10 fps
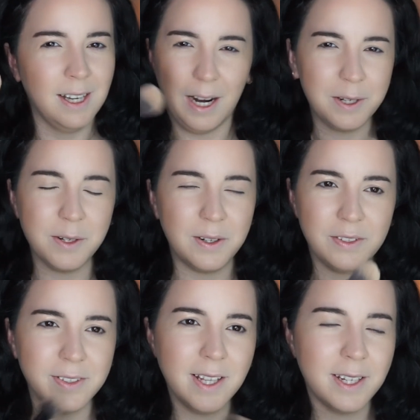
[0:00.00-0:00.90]
I don't know, I
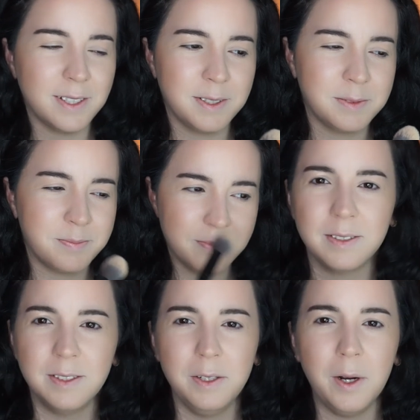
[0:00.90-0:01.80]
feel like,
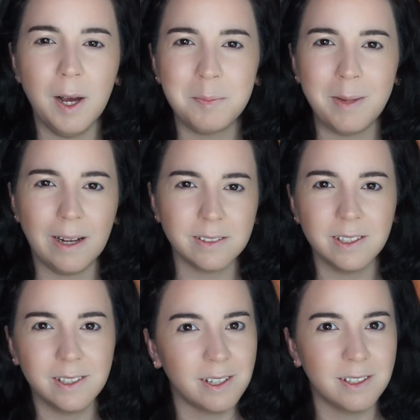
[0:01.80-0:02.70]
you know how
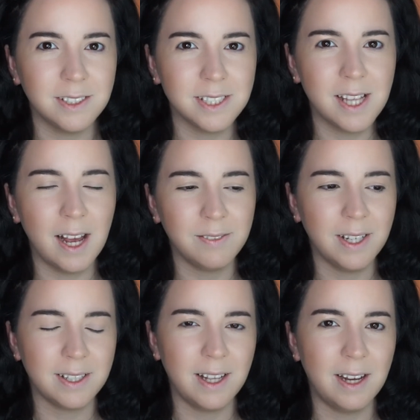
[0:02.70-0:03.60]
Mac girls have
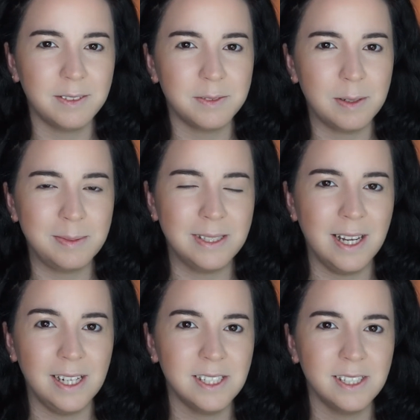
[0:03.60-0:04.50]
like that
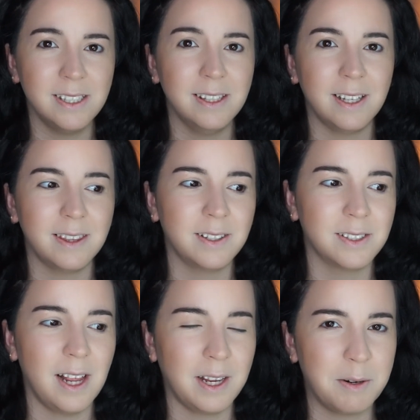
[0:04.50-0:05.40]
reputation that they're
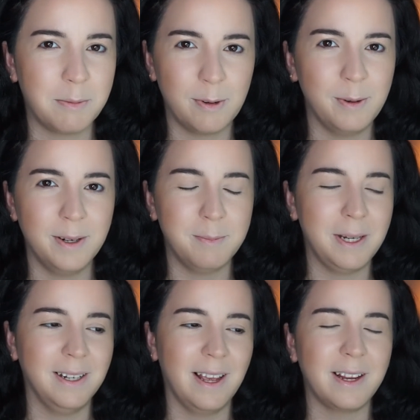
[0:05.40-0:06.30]
like rude and
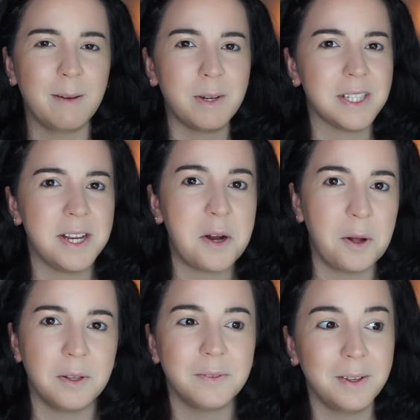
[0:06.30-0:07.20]
mean. Like, I'm not saying
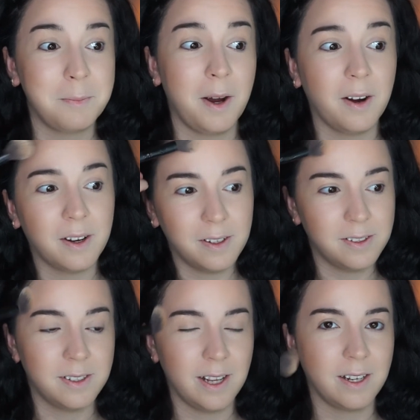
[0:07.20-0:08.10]
all of them
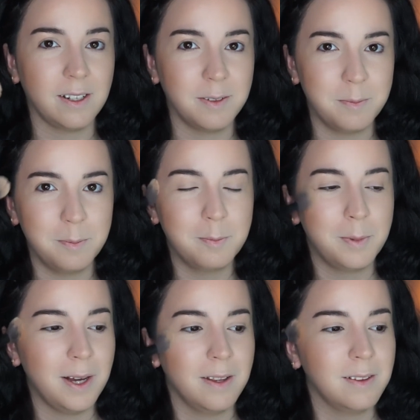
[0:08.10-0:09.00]
are like,
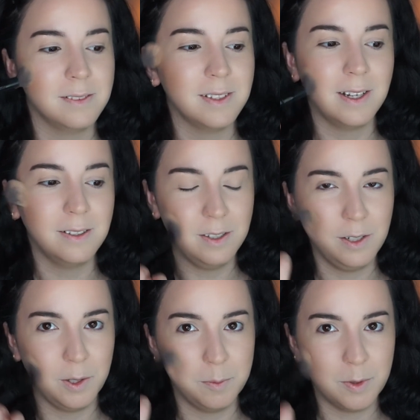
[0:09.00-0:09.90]
but you
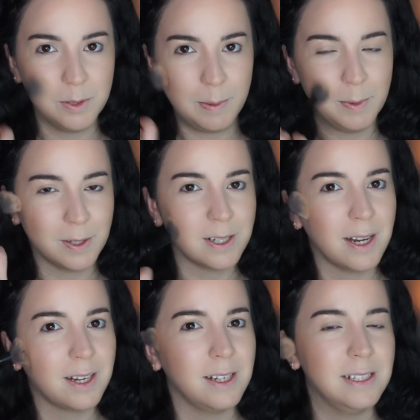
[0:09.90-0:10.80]
know, most people are
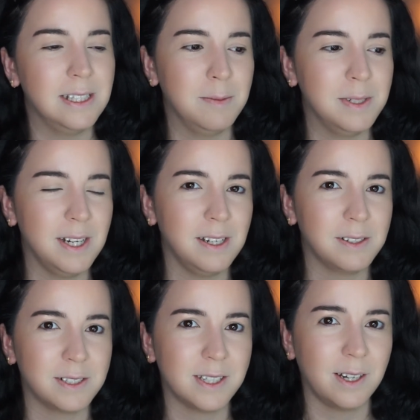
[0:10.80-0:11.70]
like
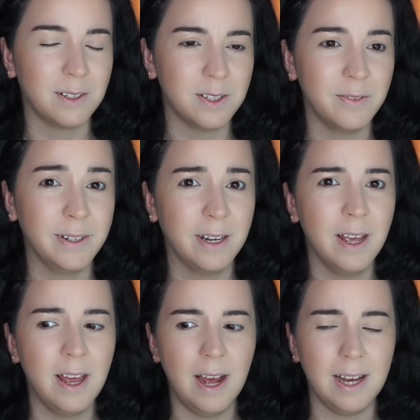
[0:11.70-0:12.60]
intimidated or scared to even
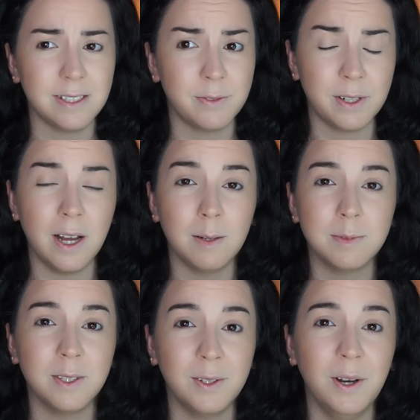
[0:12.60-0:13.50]
ask for
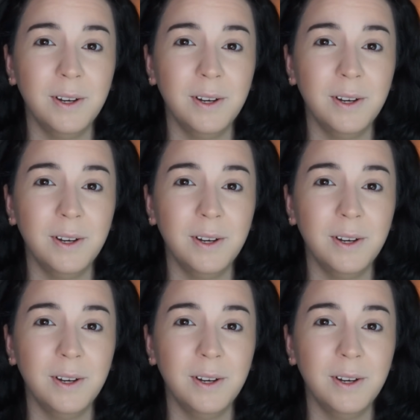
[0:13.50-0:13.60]
help to